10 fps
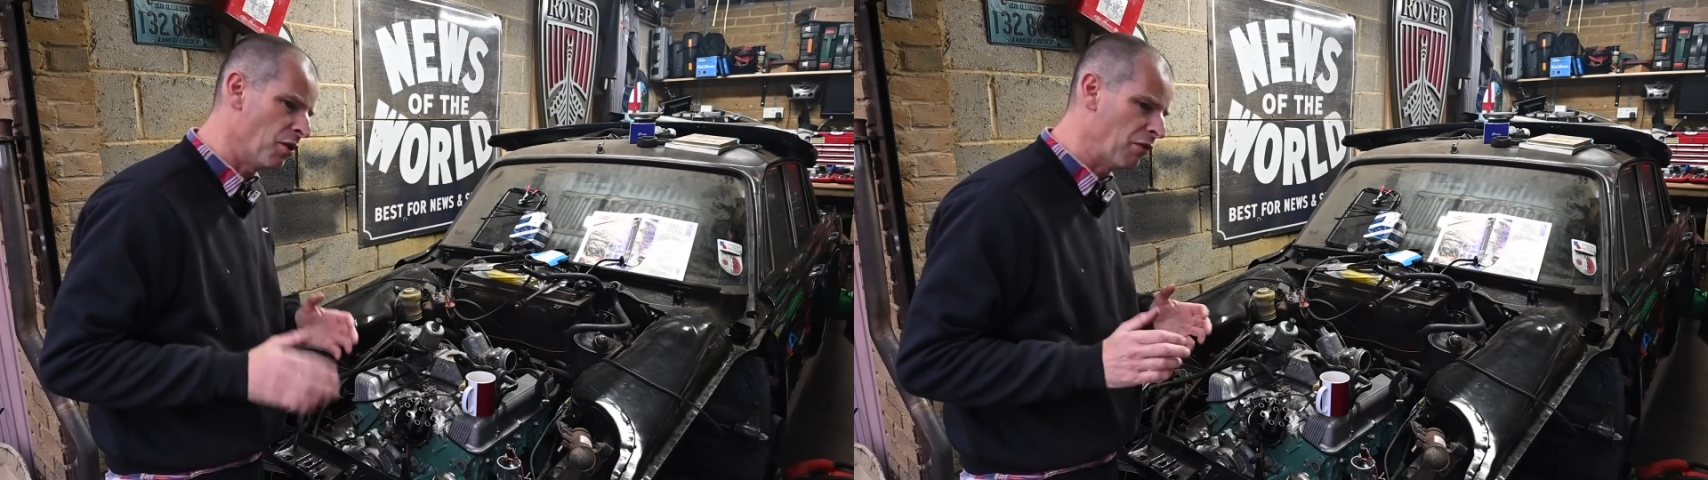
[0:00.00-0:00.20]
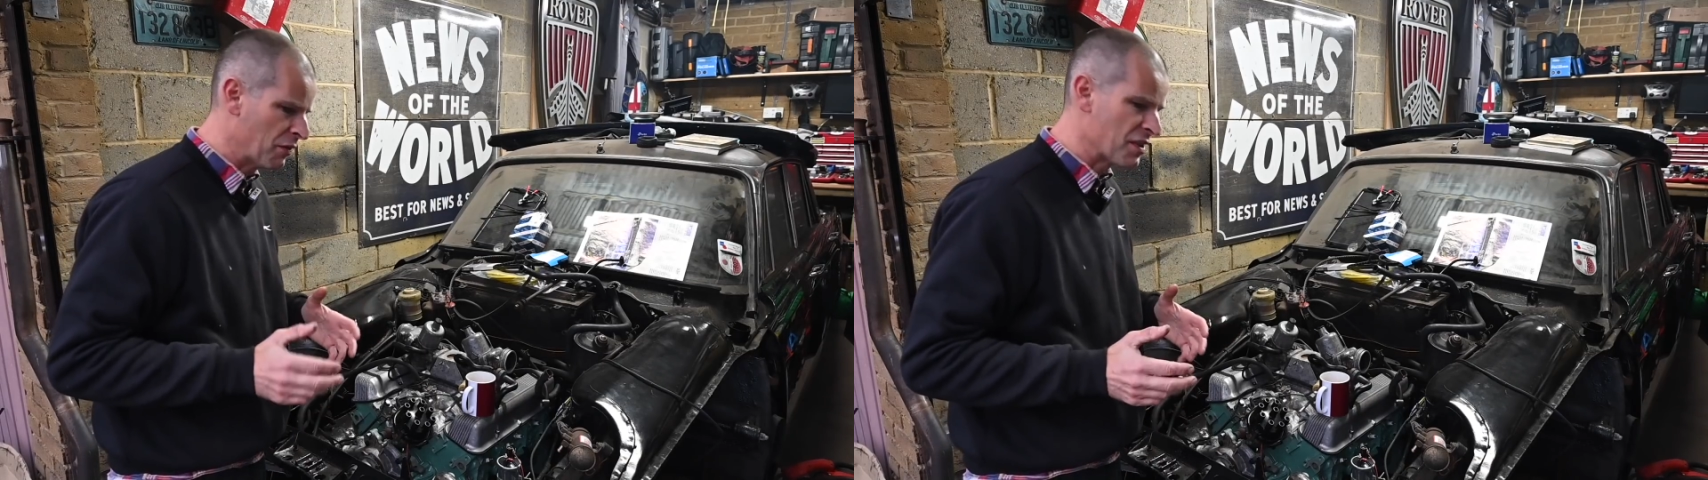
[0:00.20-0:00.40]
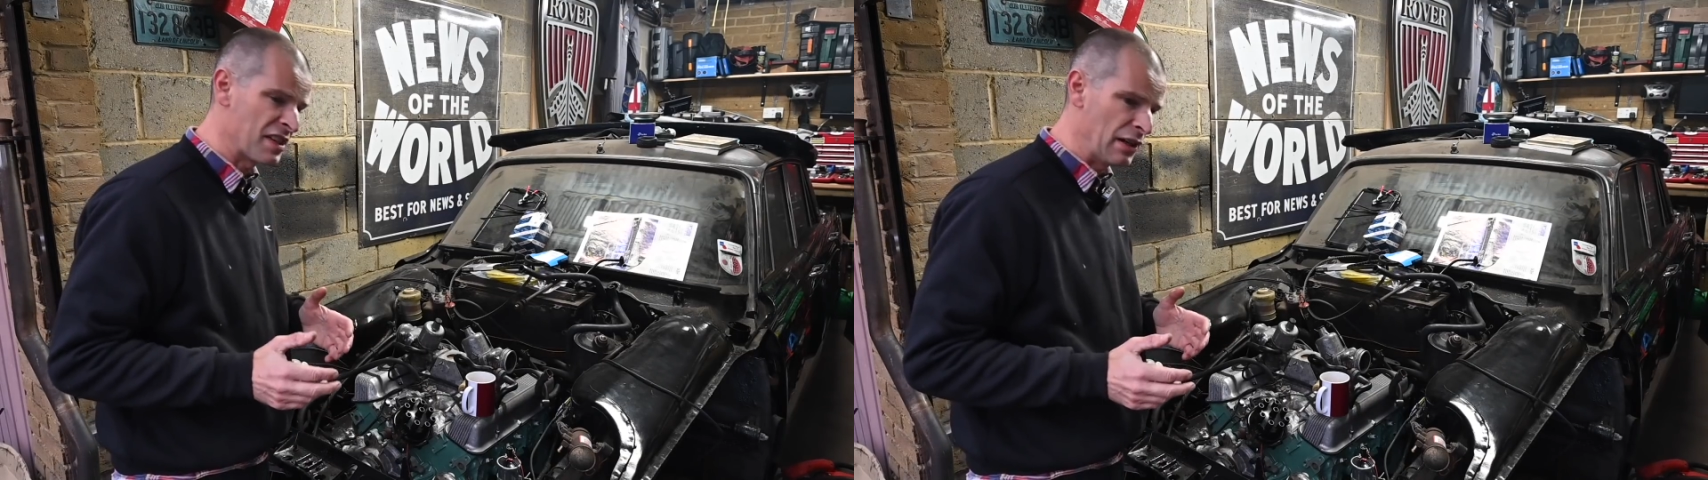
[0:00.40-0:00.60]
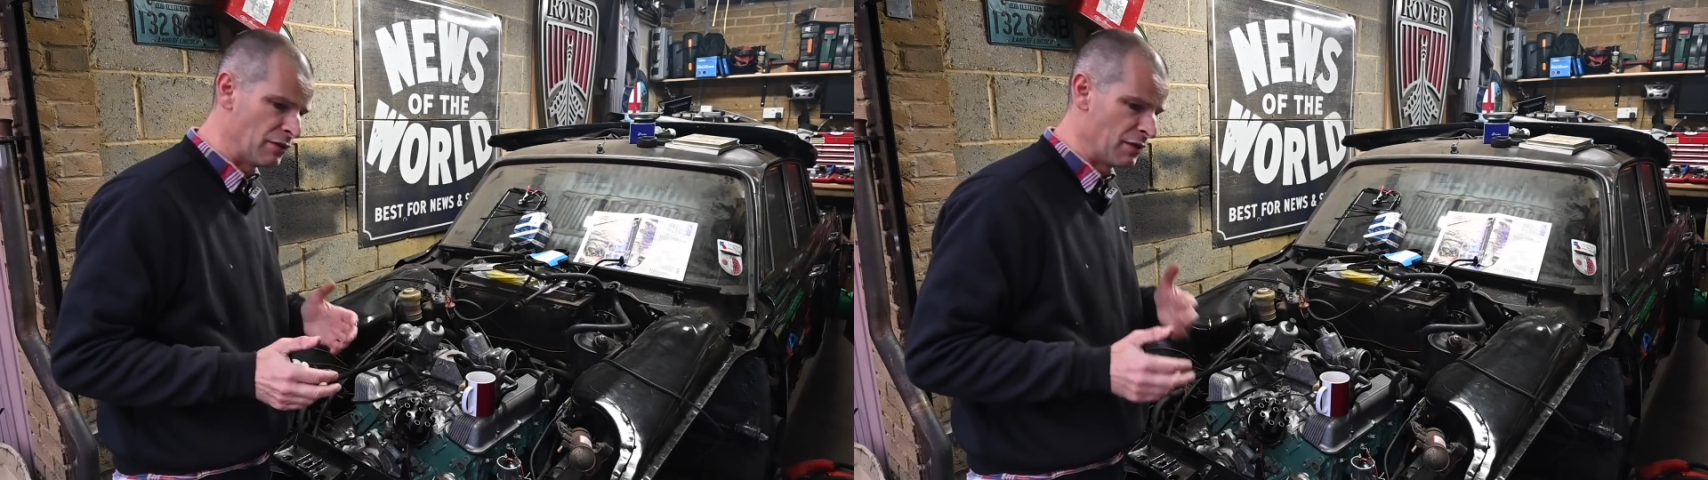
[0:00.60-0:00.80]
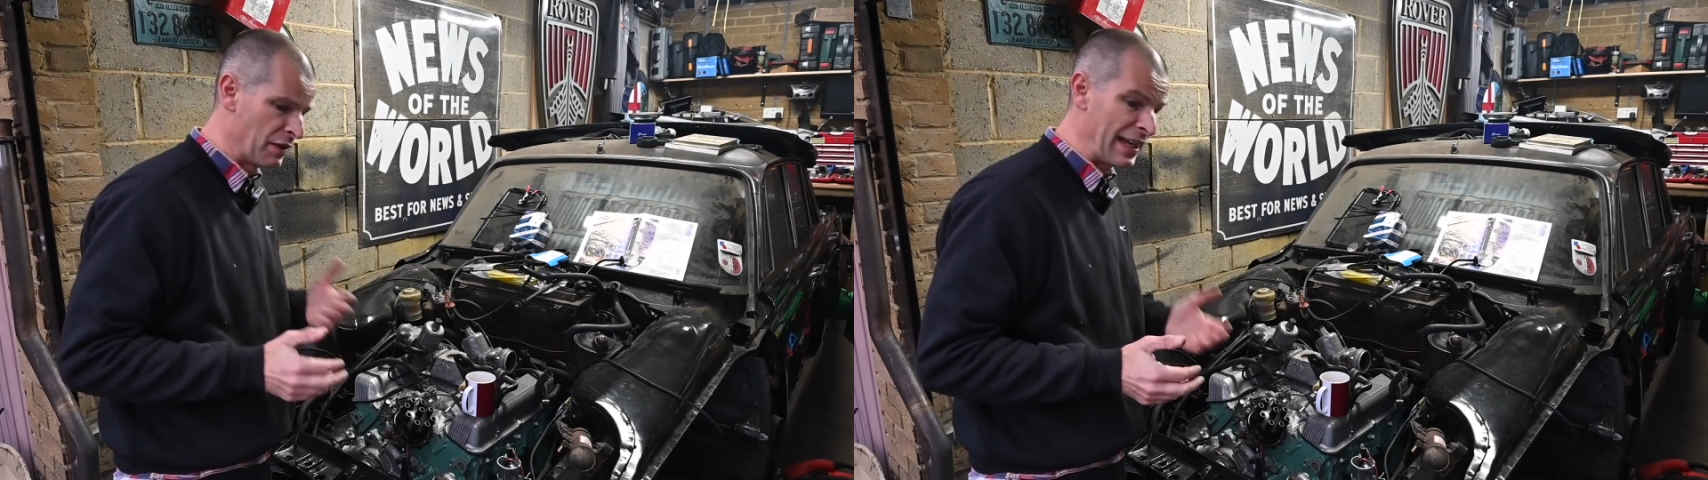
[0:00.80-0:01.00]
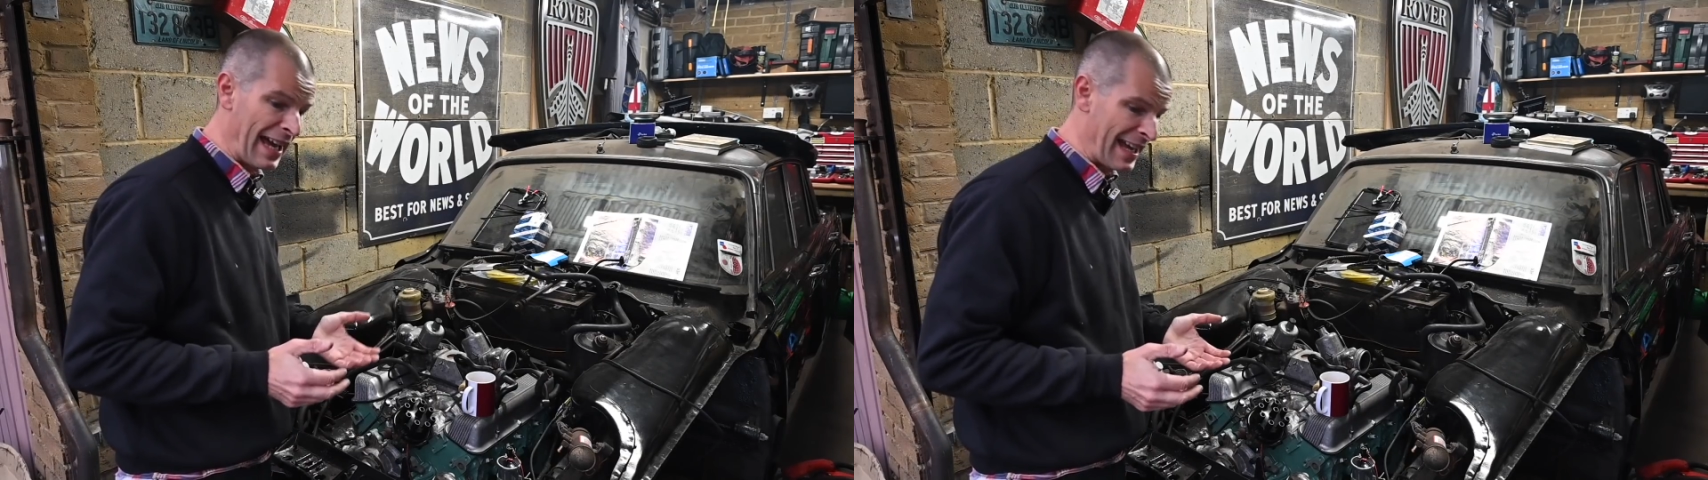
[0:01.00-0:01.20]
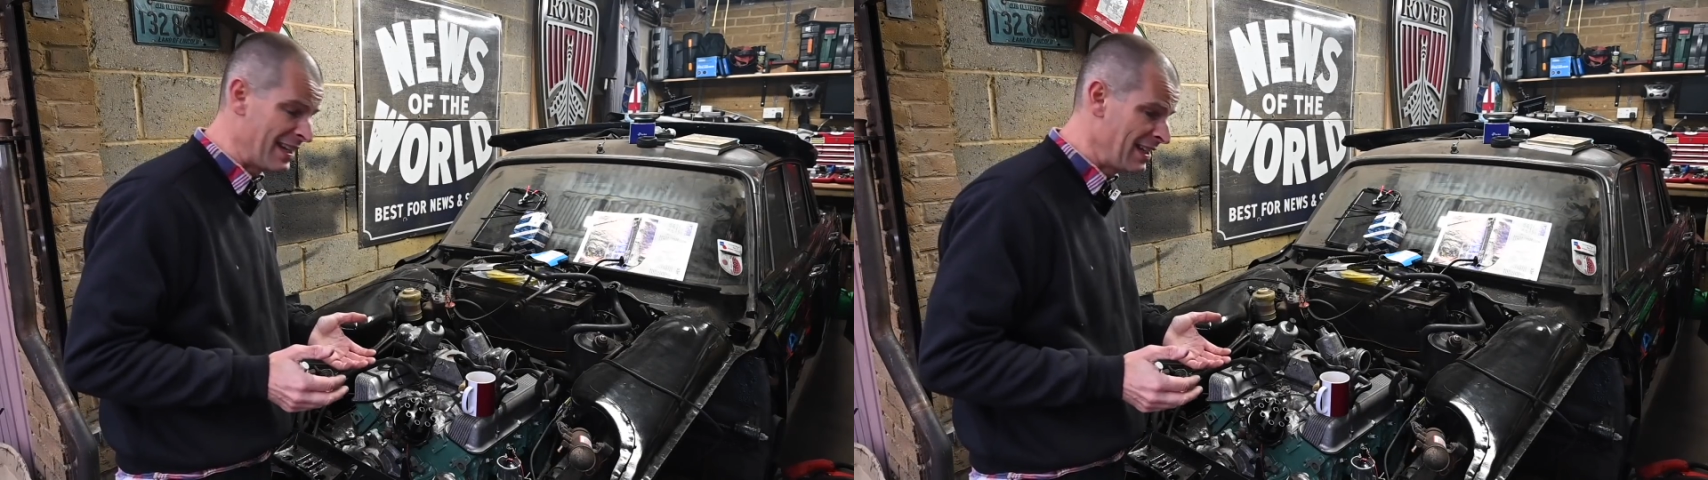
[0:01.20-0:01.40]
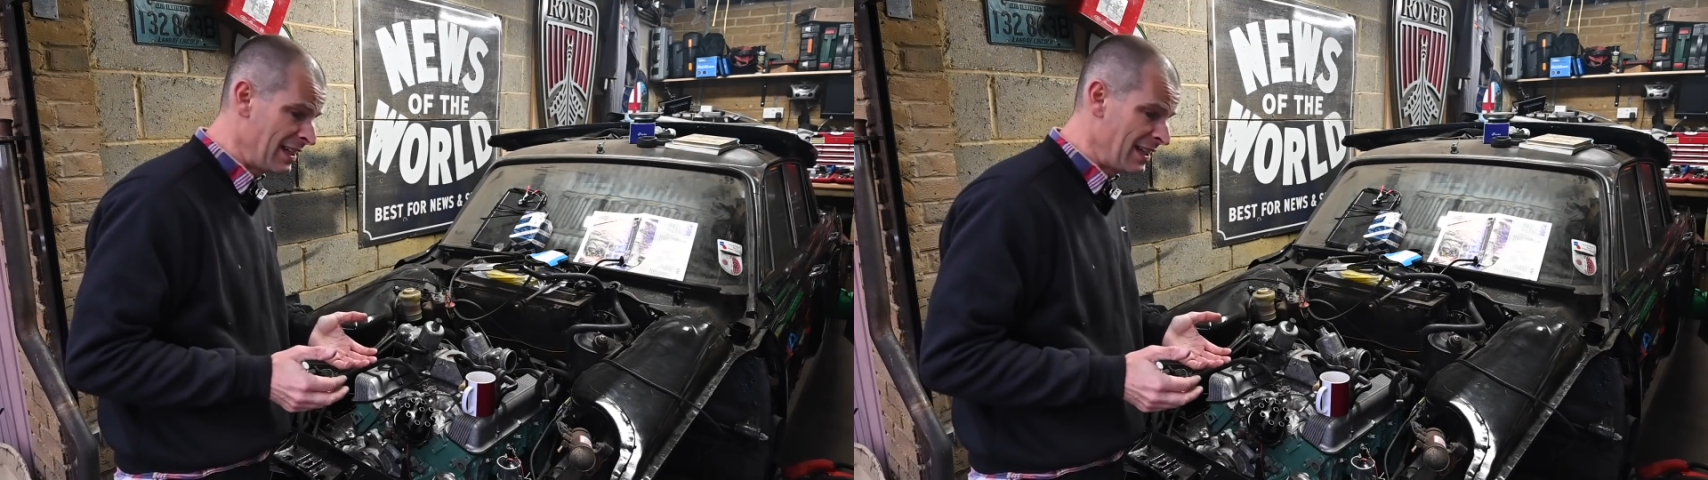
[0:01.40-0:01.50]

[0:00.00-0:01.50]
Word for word: off the shelf if you can,